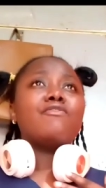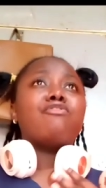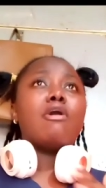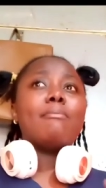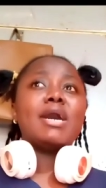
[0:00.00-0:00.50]

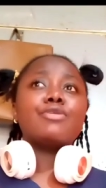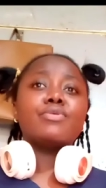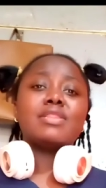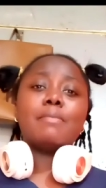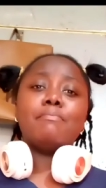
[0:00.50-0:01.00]
for a man
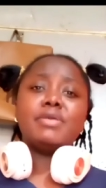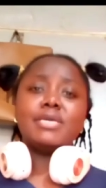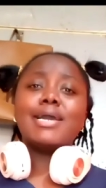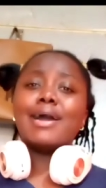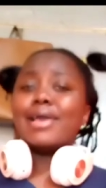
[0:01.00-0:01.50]
with a
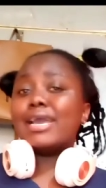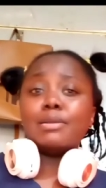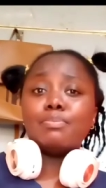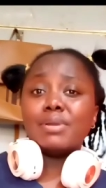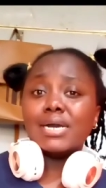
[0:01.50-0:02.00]
bigger
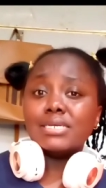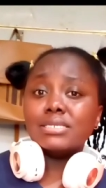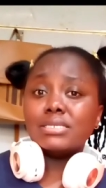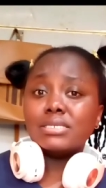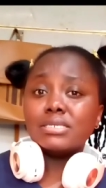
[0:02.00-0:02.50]

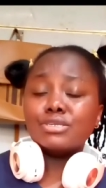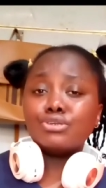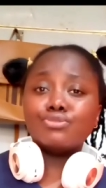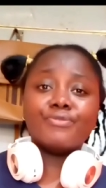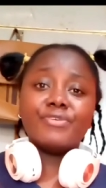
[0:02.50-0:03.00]
eggplant
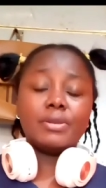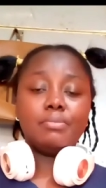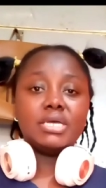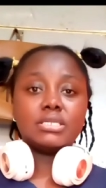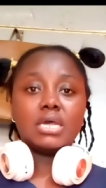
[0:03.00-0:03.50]
to feel
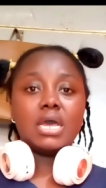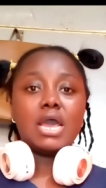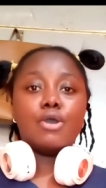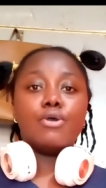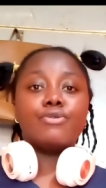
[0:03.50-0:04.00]
better,
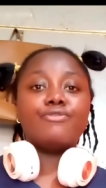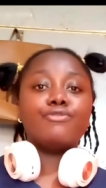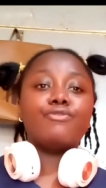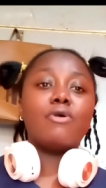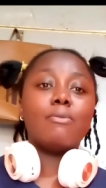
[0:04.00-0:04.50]
or
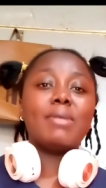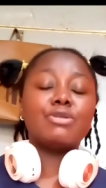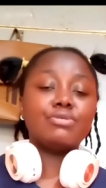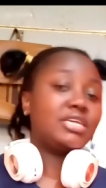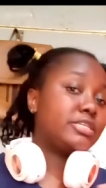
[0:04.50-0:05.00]
for a
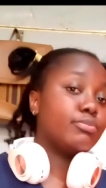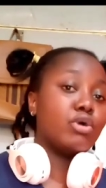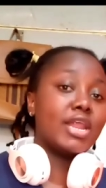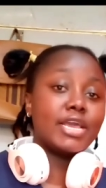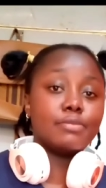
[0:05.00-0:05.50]
man with a
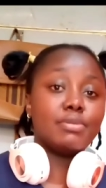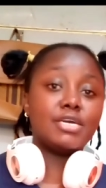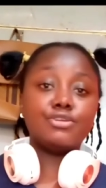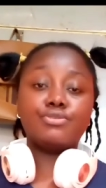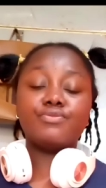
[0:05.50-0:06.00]
smaller
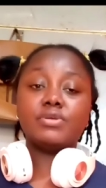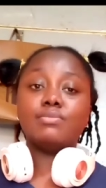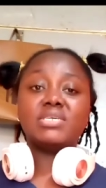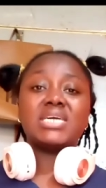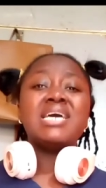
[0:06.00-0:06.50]
eggplant to
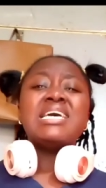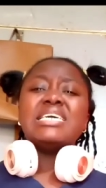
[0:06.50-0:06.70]
feel better,